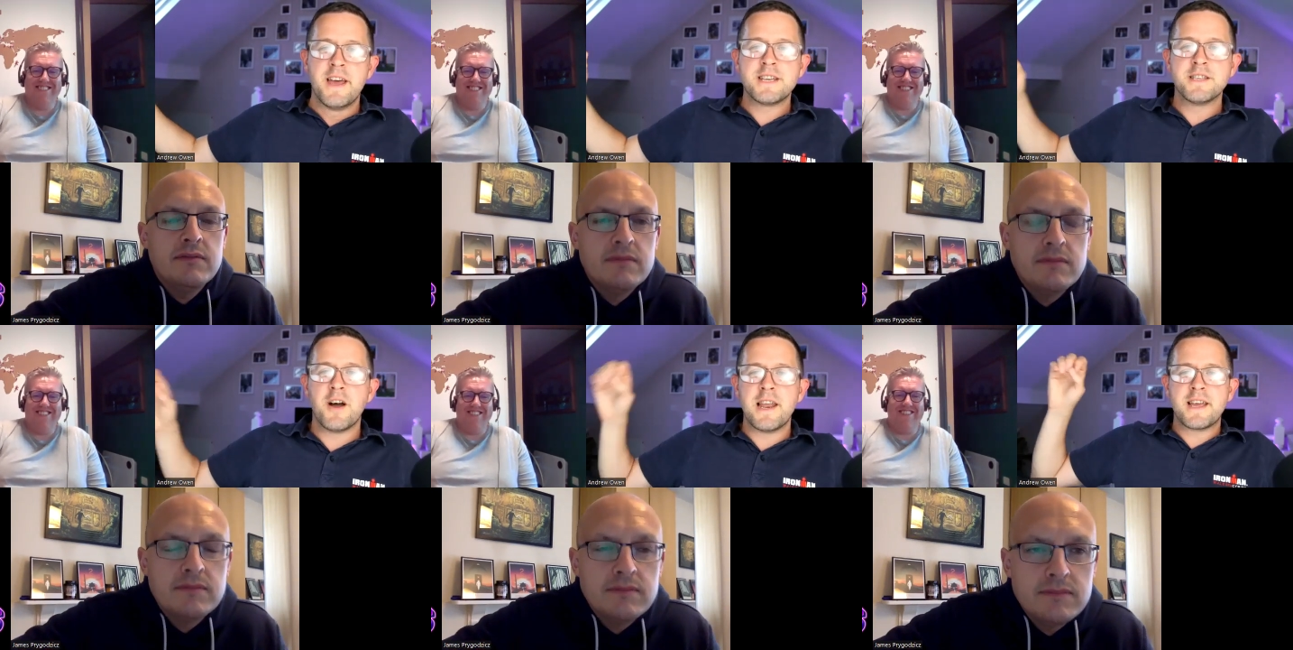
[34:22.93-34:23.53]
Speaker 1: It's
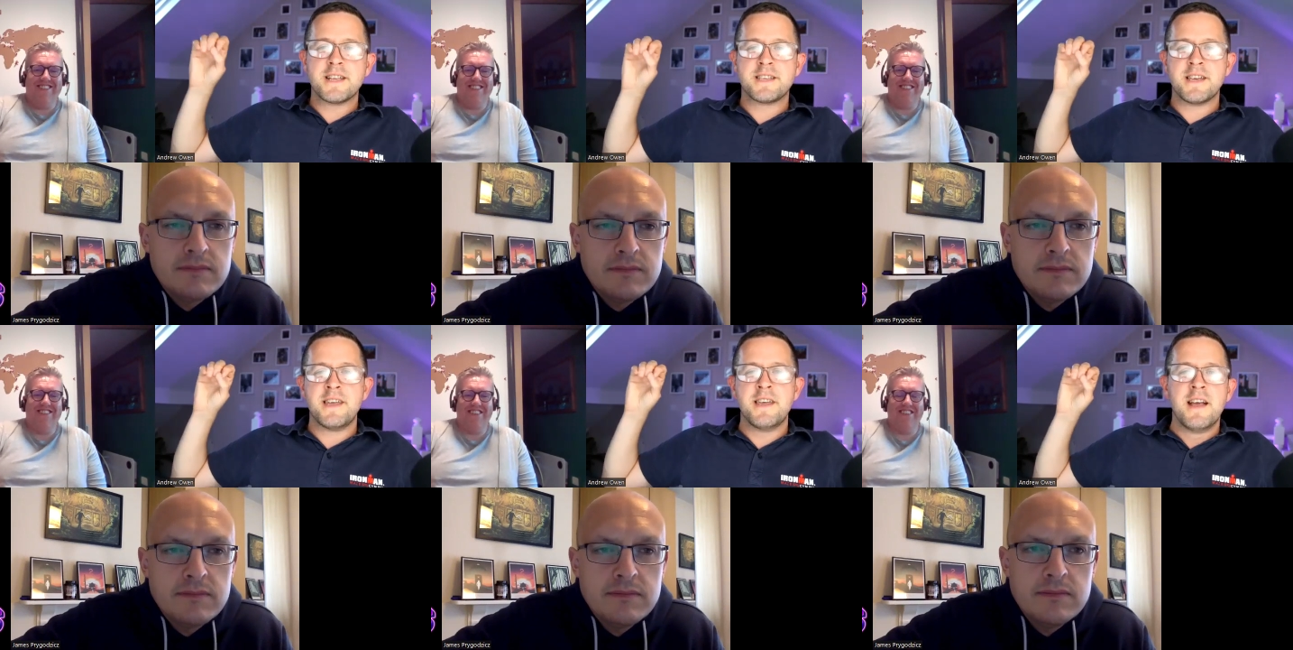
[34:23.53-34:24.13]
not like it's
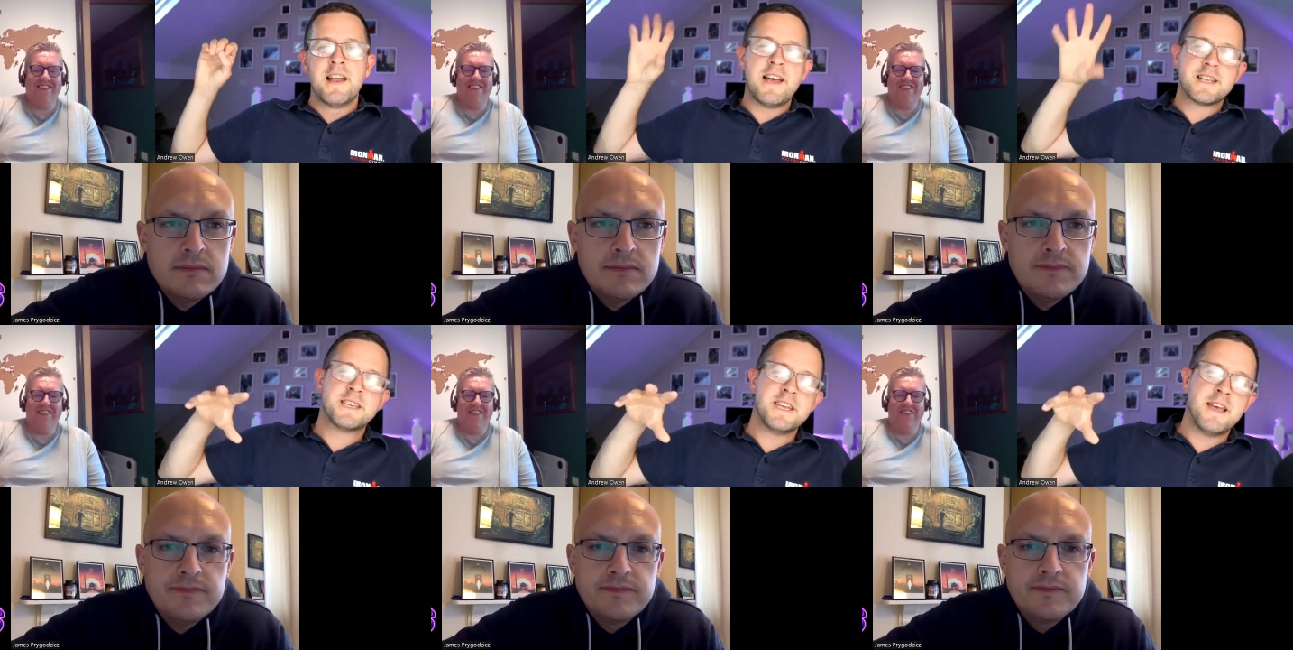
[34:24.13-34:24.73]
a
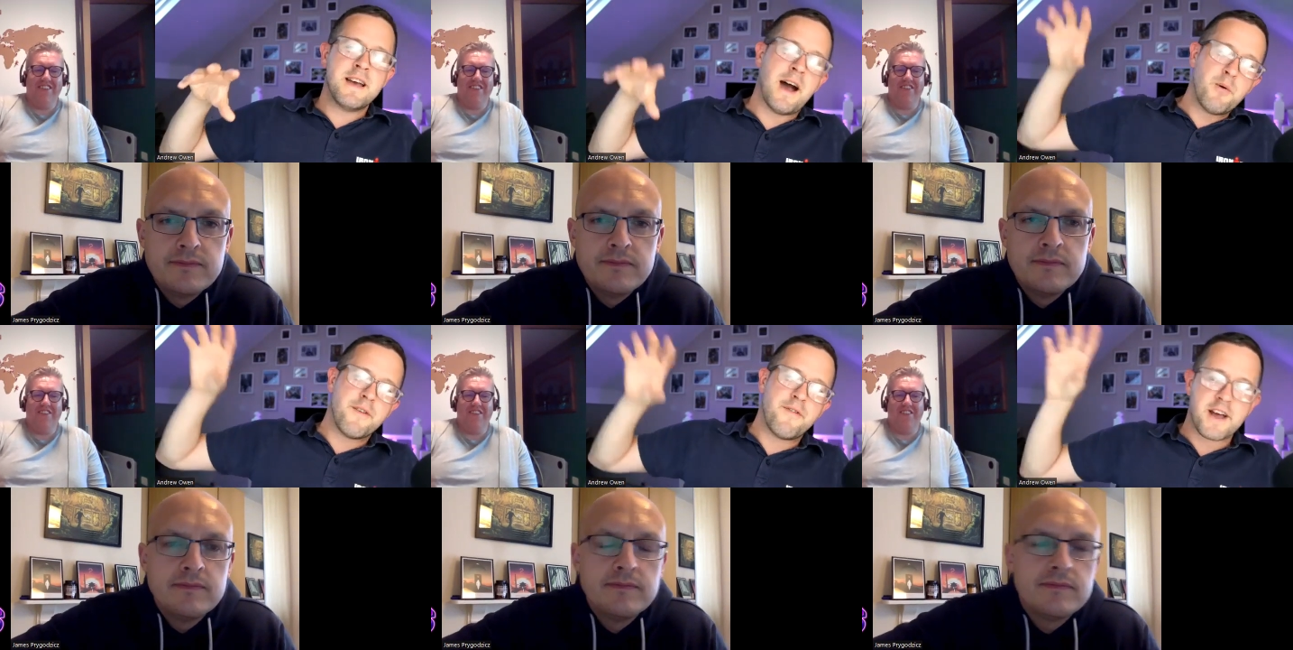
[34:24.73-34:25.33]
let's see
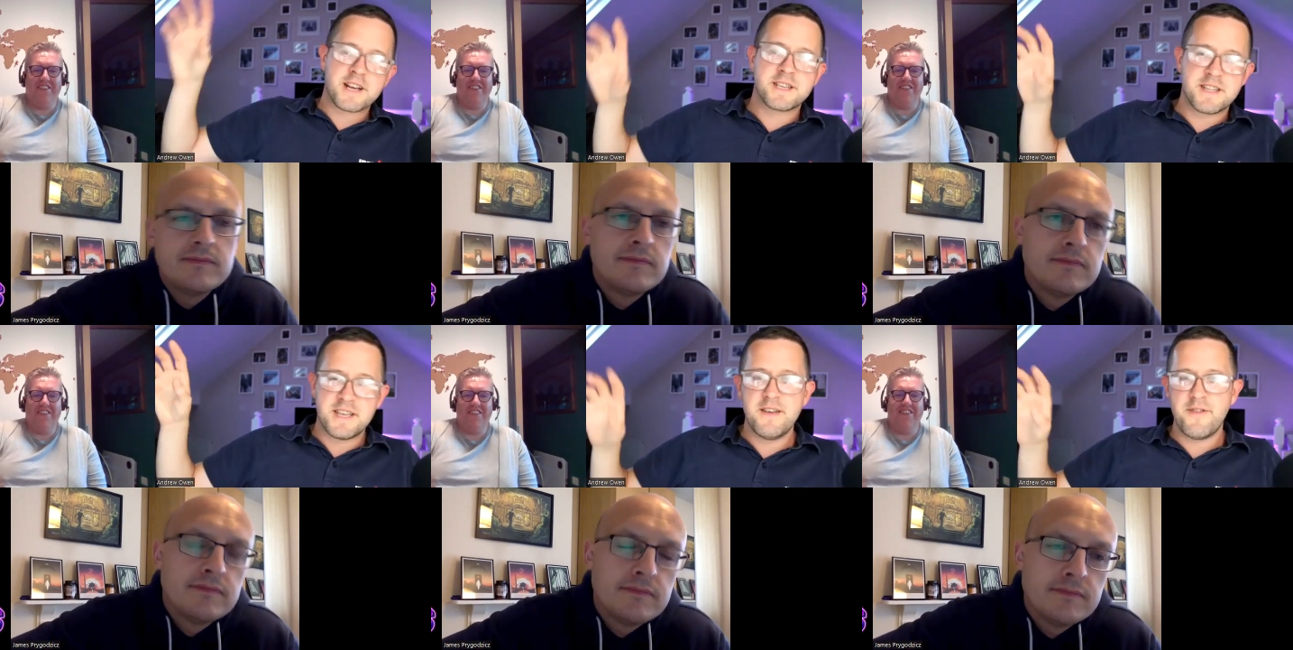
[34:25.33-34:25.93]
how it affects
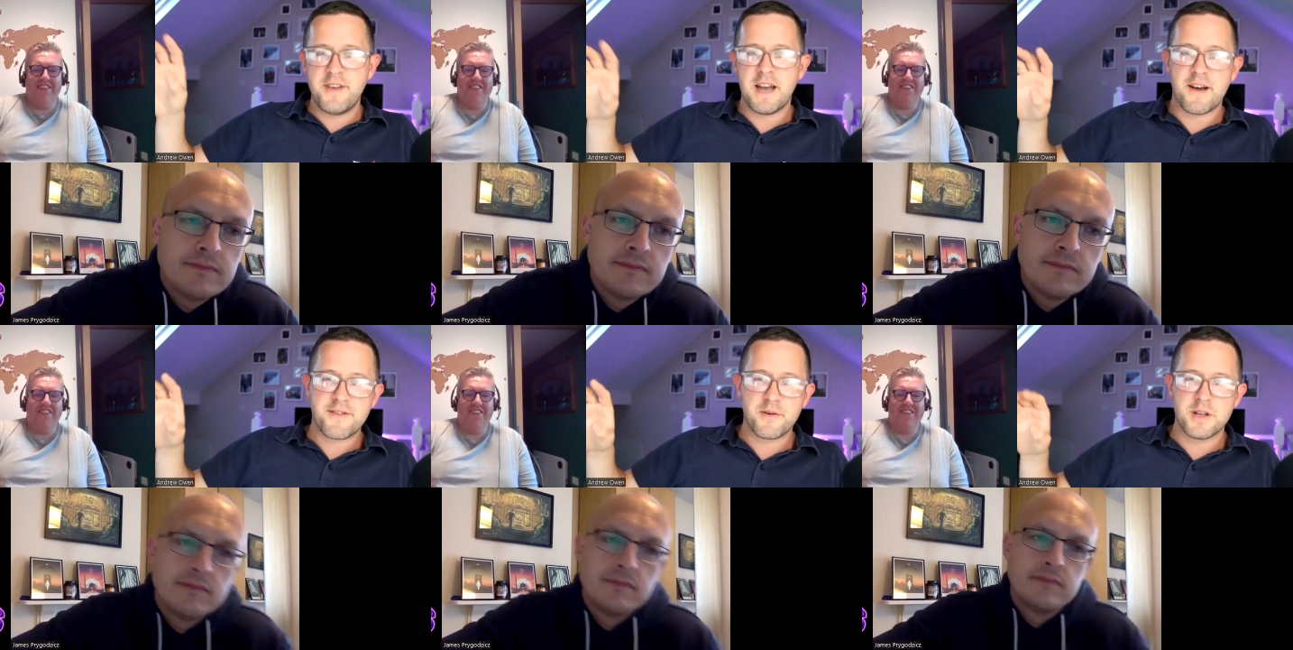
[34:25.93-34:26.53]
the TV
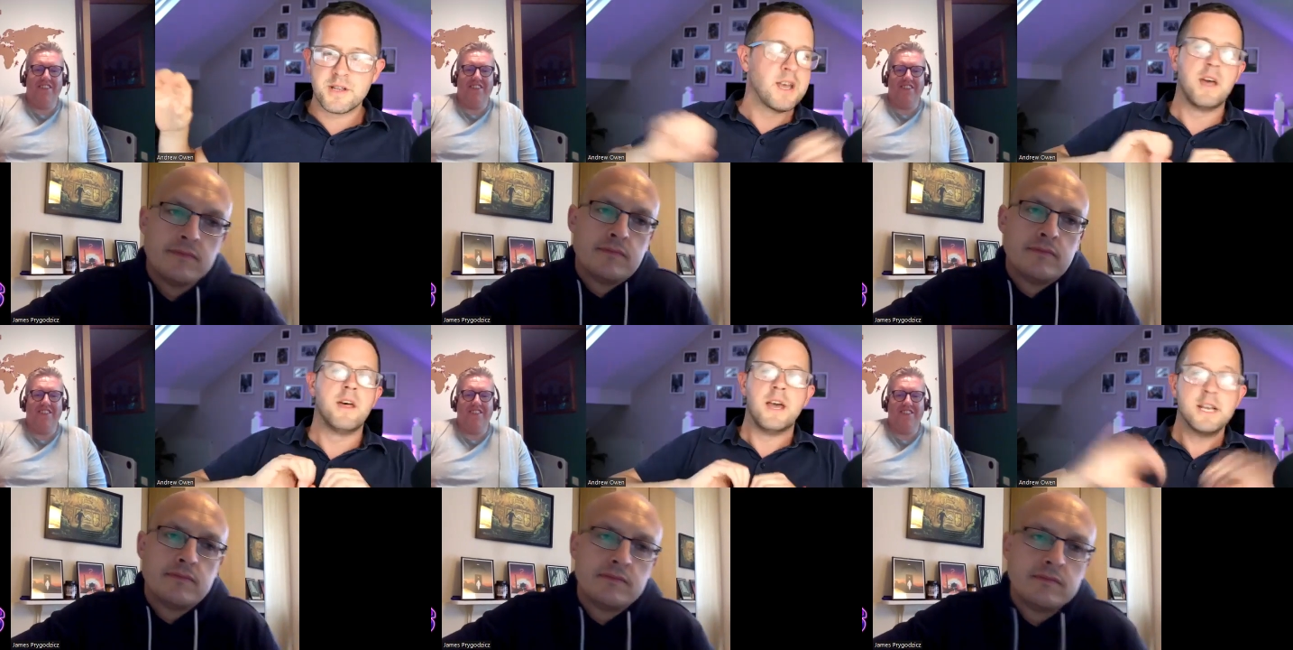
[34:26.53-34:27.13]
afterwards.
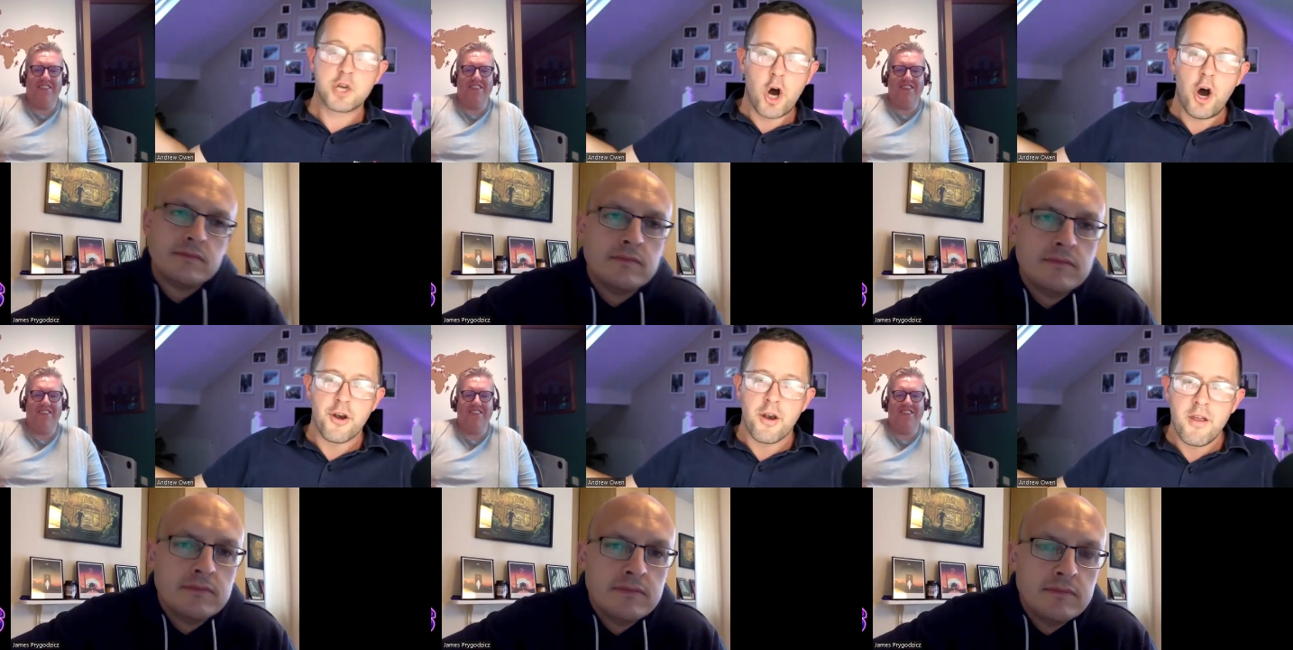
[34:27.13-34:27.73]
It's gone. Yeah.